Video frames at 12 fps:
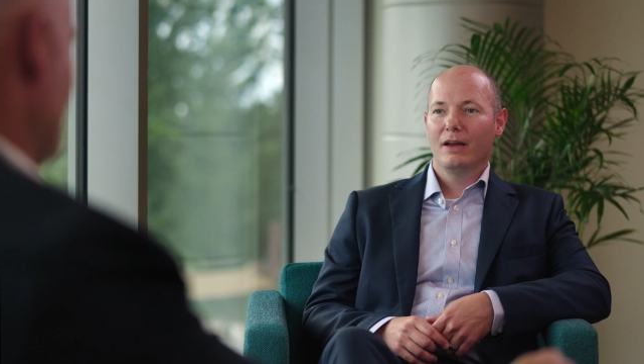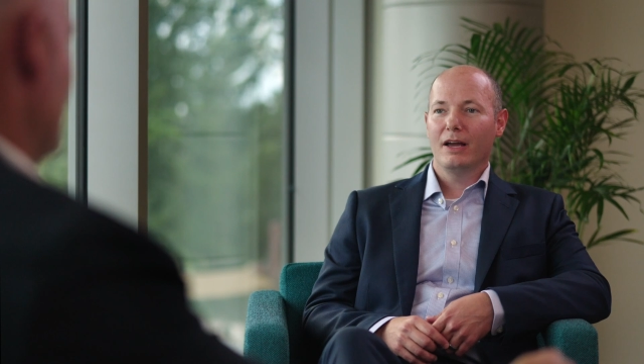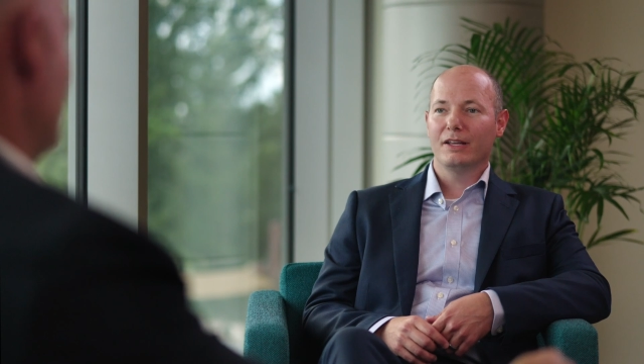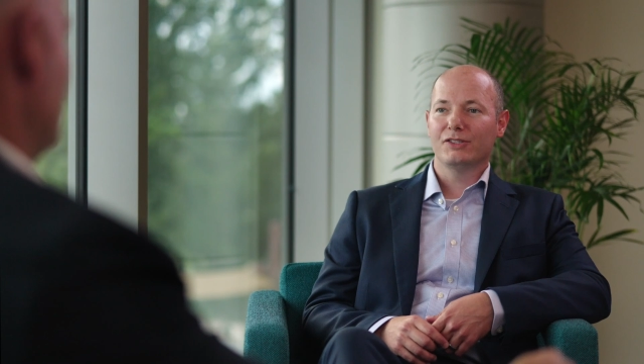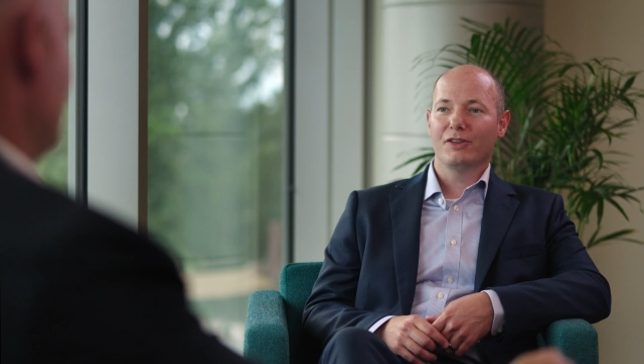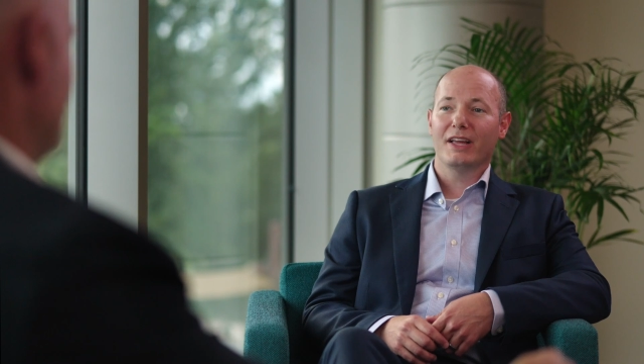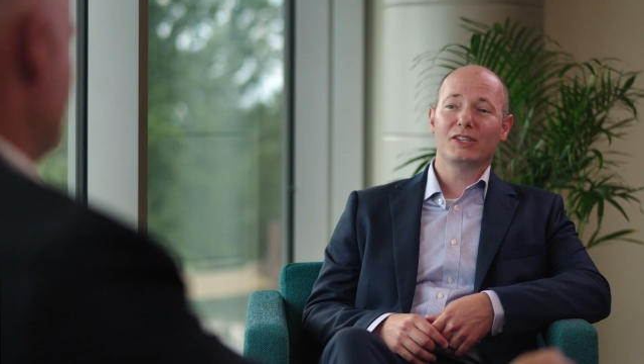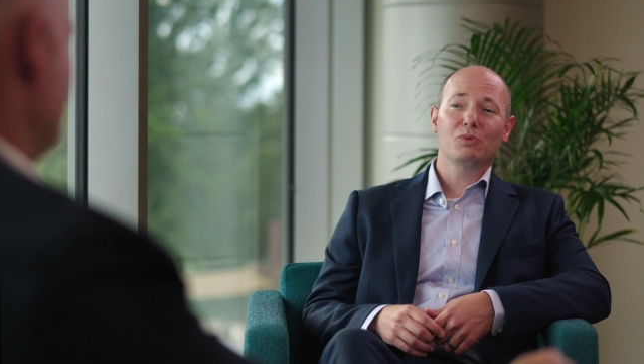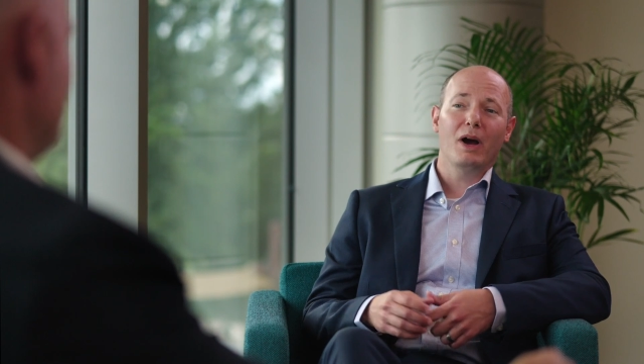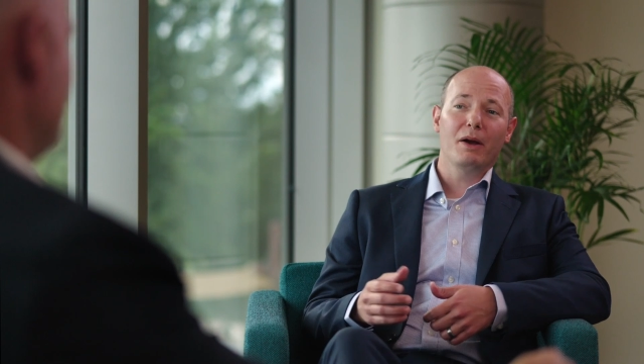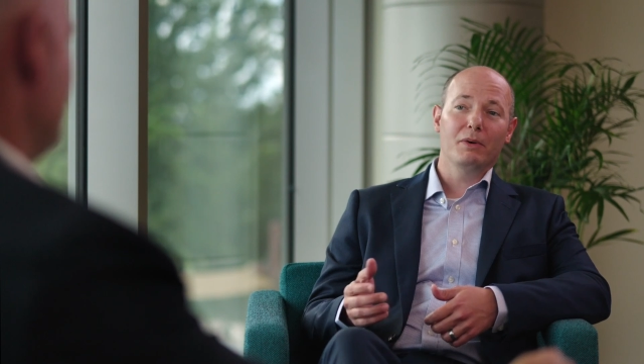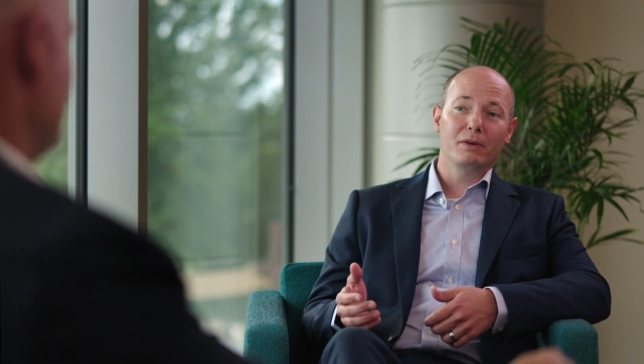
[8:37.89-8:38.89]
And so that's
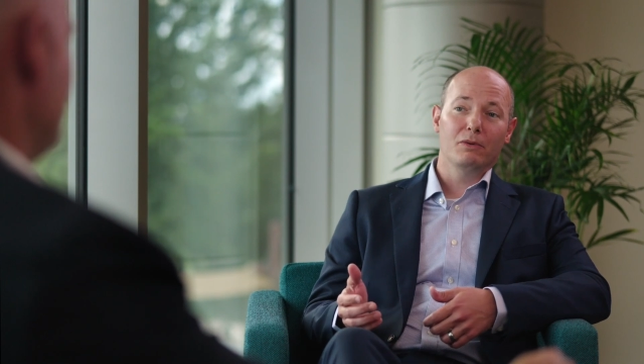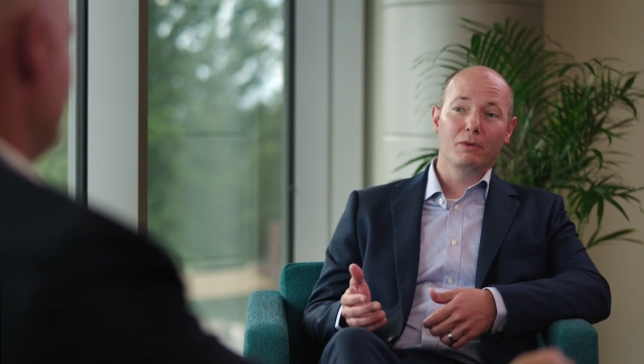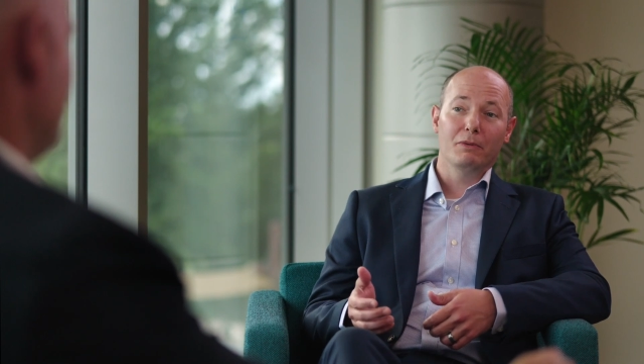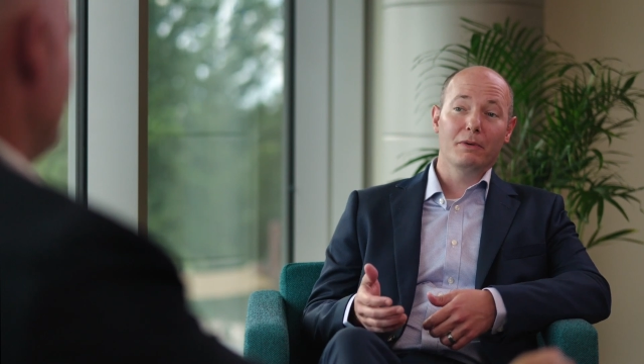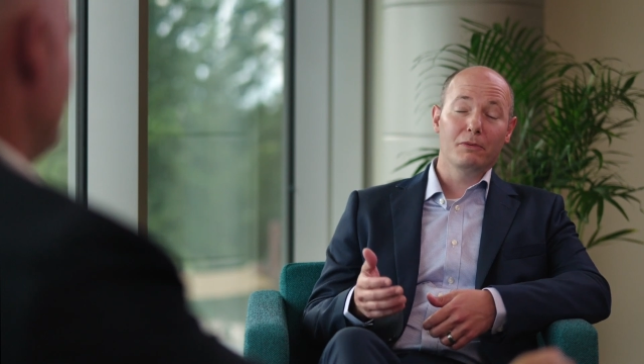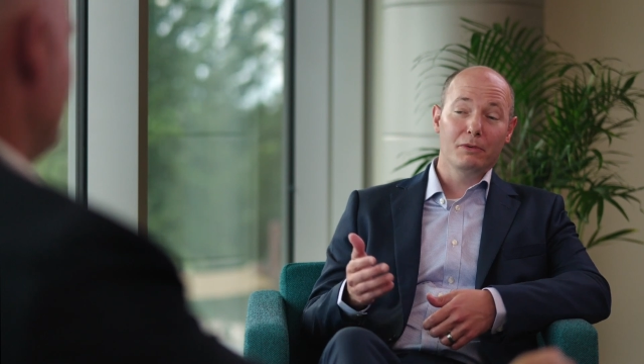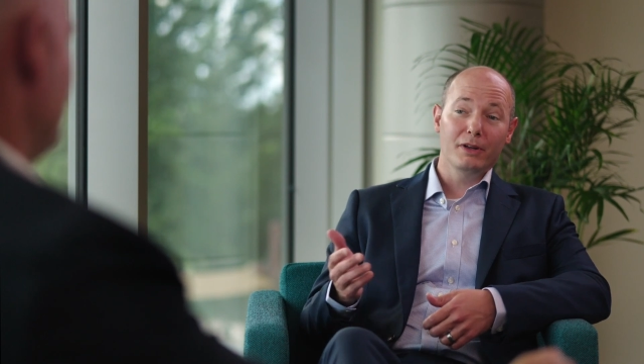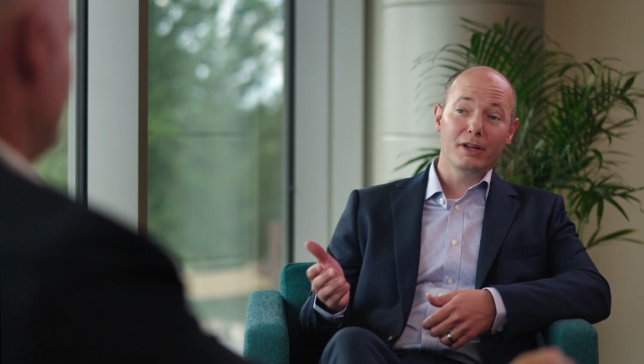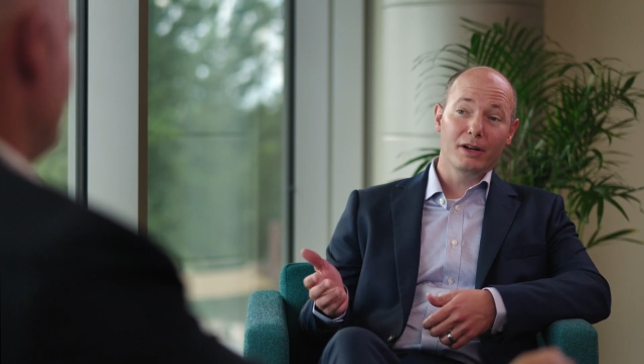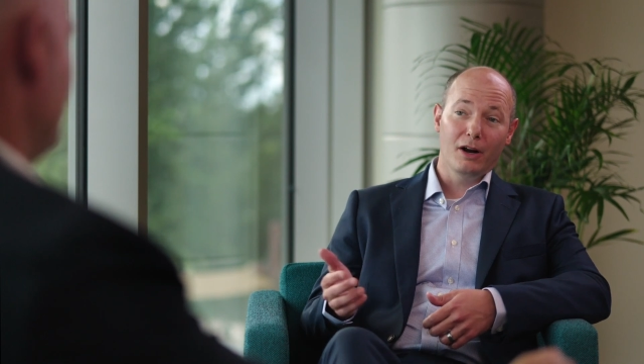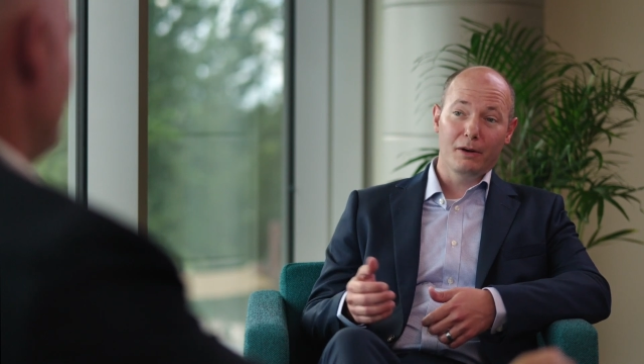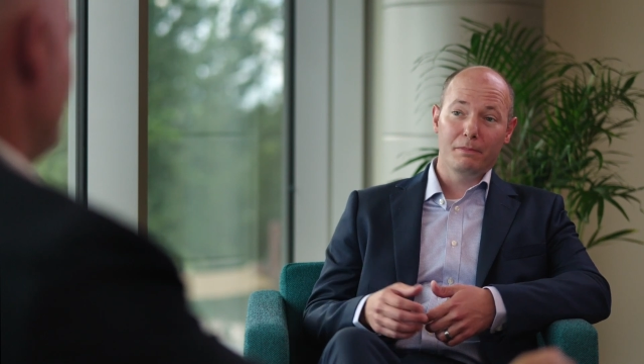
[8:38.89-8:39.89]
why we, we
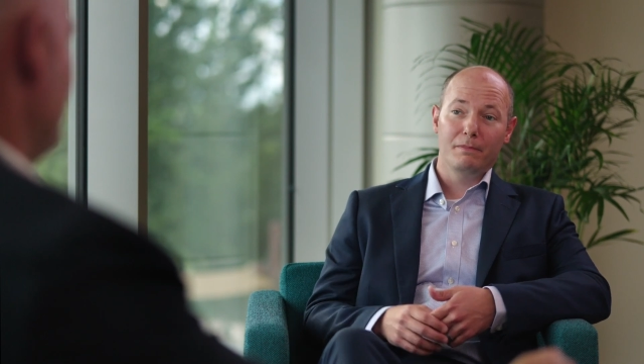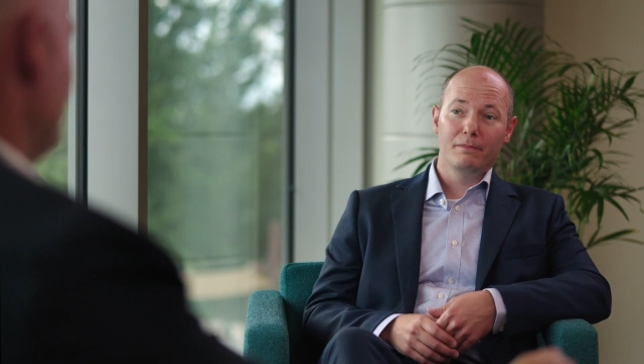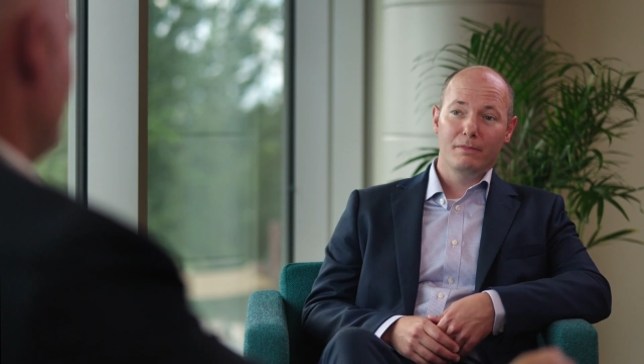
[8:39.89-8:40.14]
really are